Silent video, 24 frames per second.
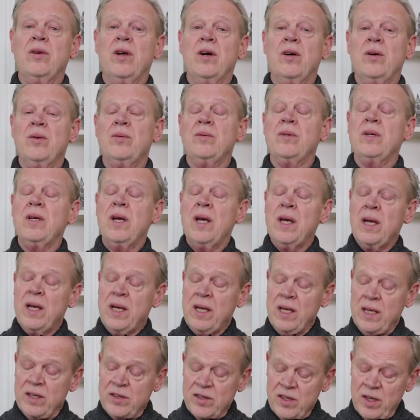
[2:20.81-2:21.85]
note,
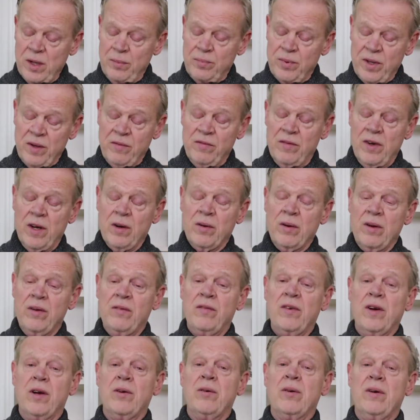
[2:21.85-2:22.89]
is something very,
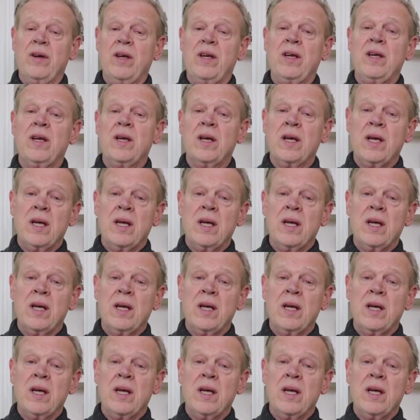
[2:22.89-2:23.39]
very